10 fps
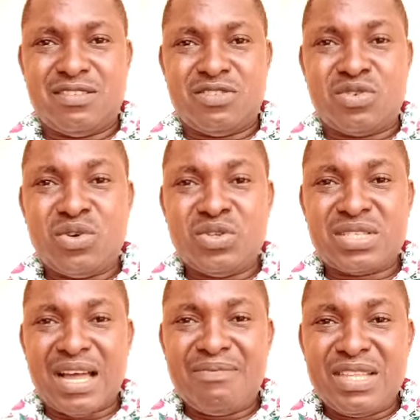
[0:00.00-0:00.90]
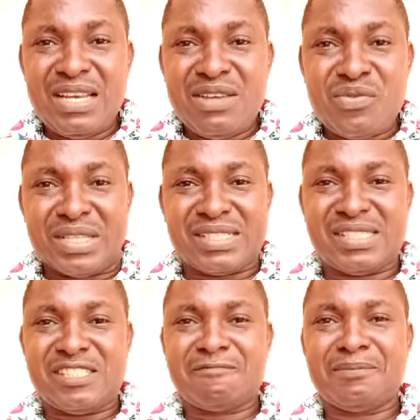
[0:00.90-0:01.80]
Those I'm dealing with,
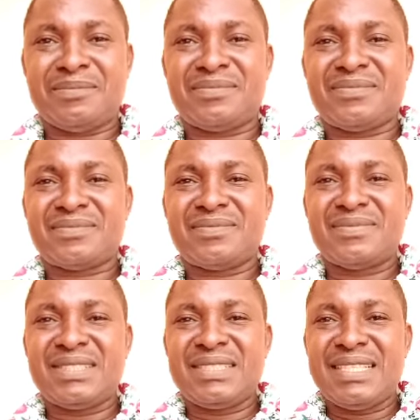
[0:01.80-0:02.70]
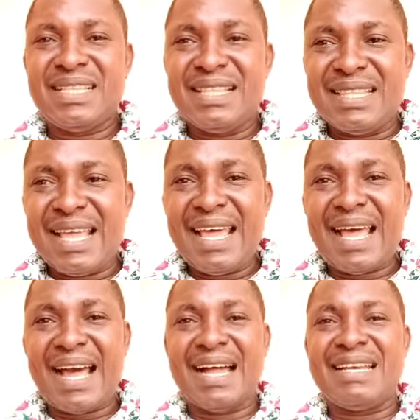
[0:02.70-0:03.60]
there
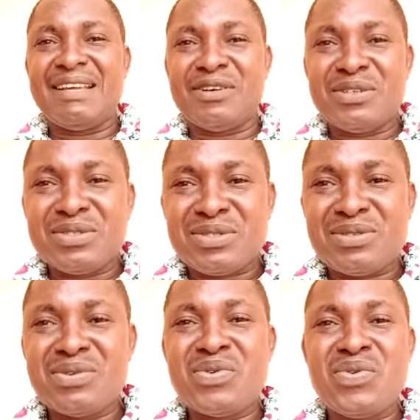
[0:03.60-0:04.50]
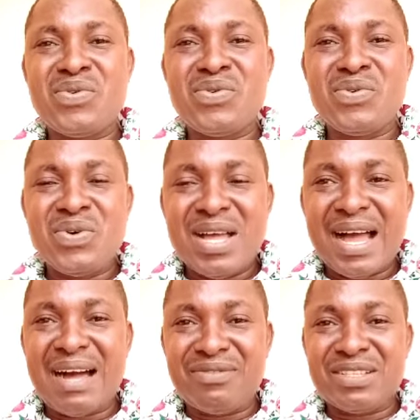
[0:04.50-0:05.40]
are those who I
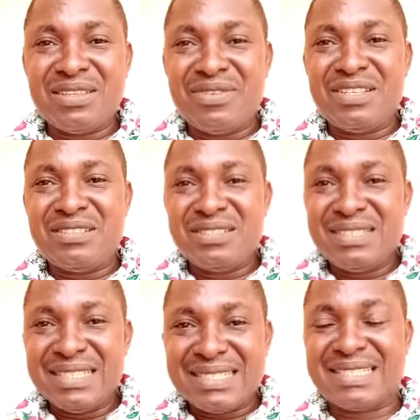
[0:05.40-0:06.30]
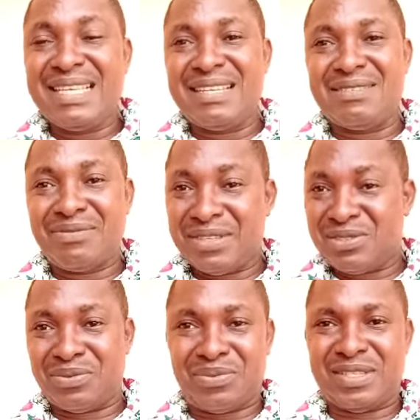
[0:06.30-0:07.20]
have not even seen face to
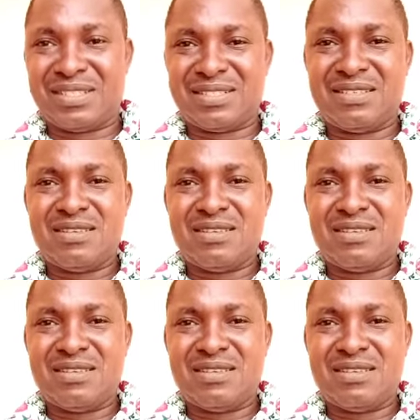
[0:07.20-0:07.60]
face.